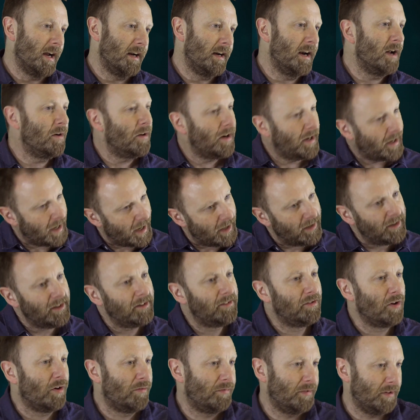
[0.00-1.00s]
Now, again,
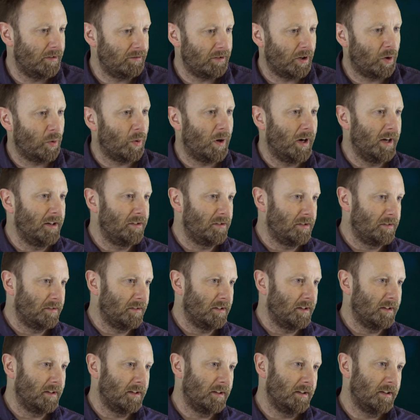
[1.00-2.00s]
this often requires
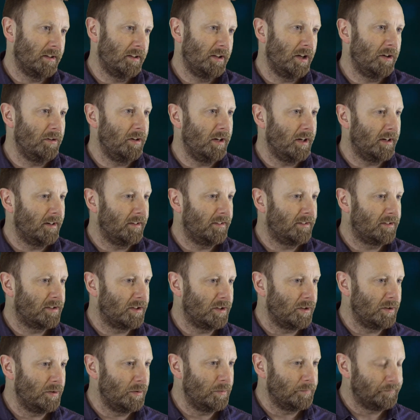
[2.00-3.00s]
unions
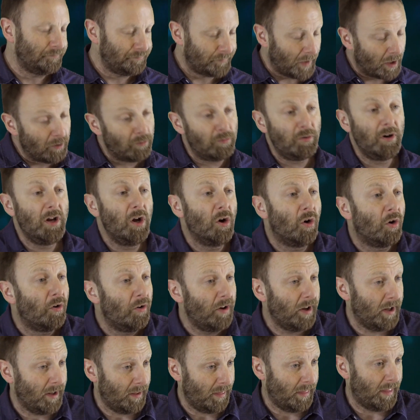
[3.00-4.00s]
to
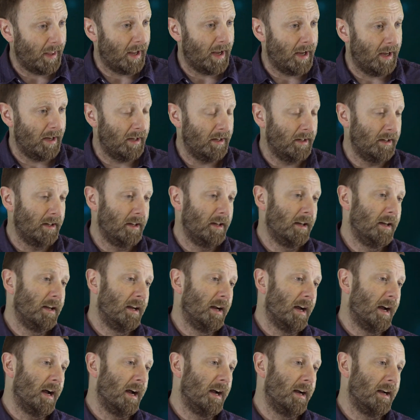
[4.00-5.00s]
reorient
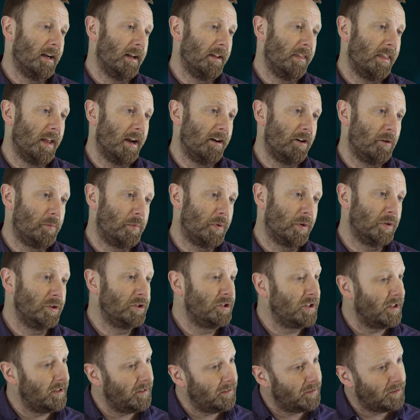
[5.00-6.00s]
their
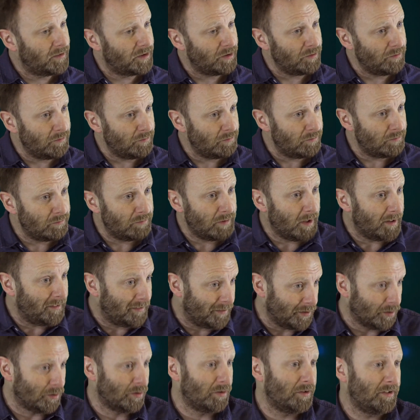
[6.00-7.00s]
approaches, to
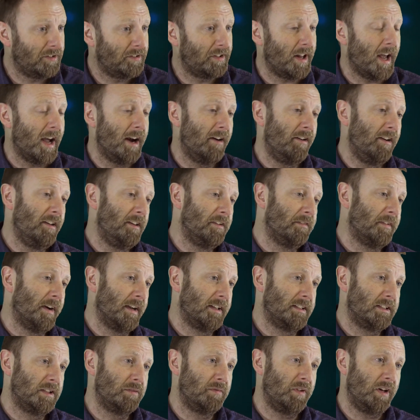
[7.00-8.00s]
resource areas of
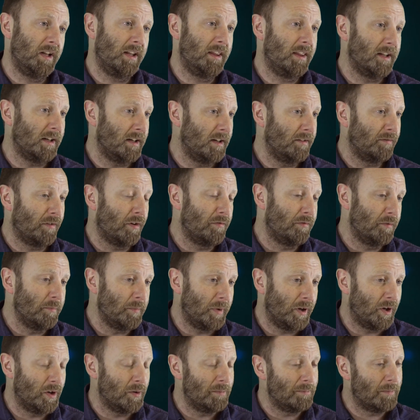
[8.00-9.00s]
activity that have often
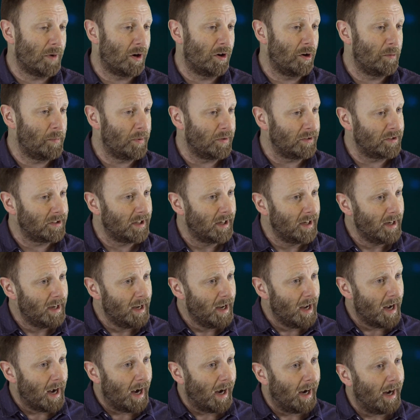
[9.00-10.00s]
become moribund,
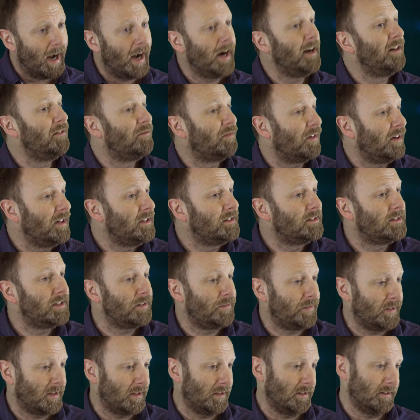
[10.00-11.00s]
and is very
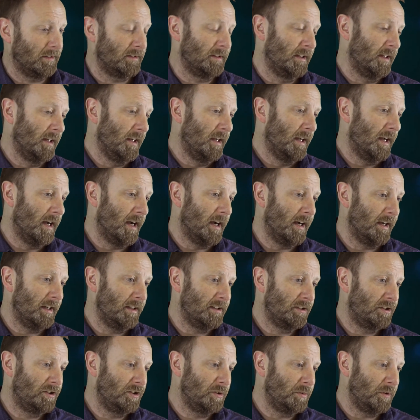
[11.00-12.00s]
difficult
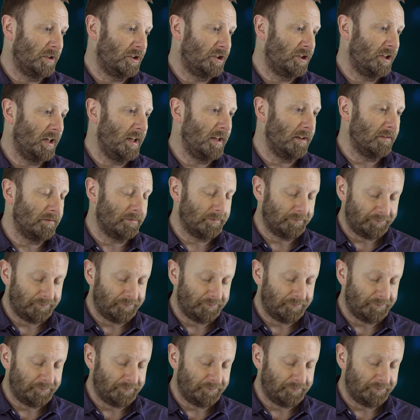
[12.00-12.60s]
to achieve.